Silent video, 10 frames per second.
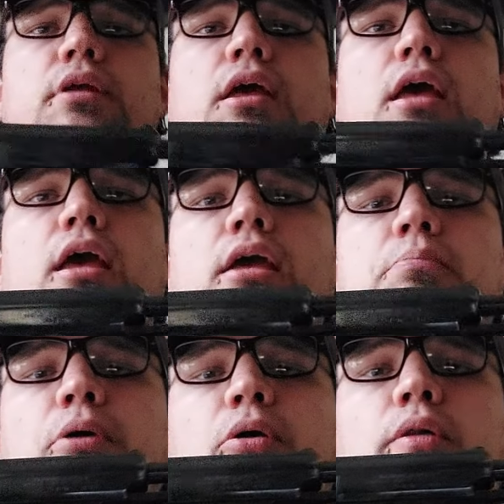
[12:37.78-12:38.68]
a
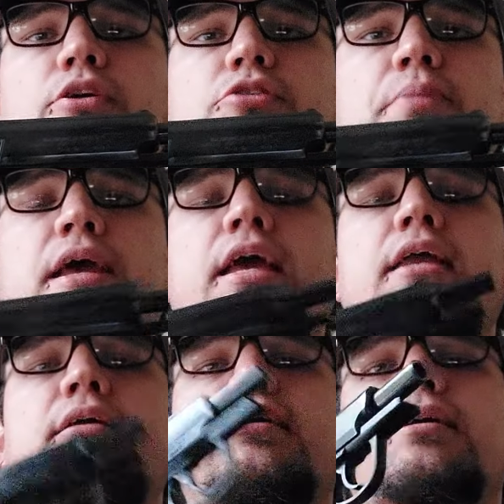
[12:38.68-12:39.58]
Polish
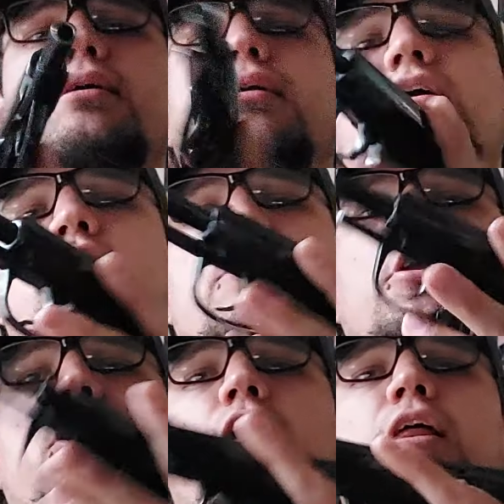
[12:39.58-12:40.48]
made, you
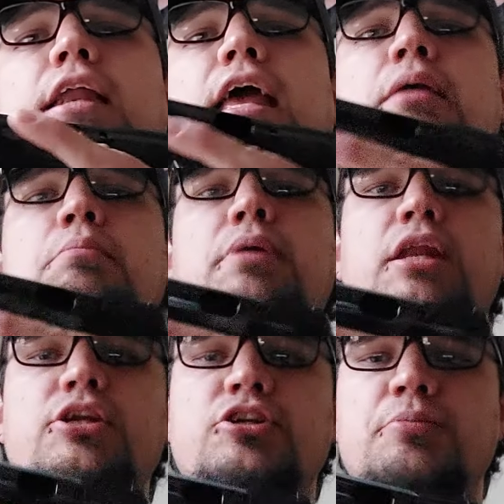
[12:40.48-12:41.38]
could call it a
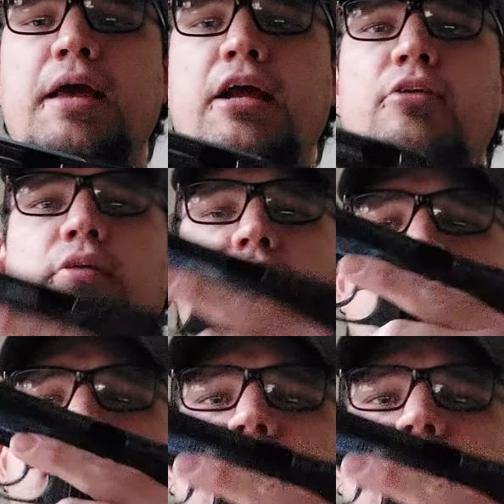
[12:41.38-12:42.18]
miniature Makarov.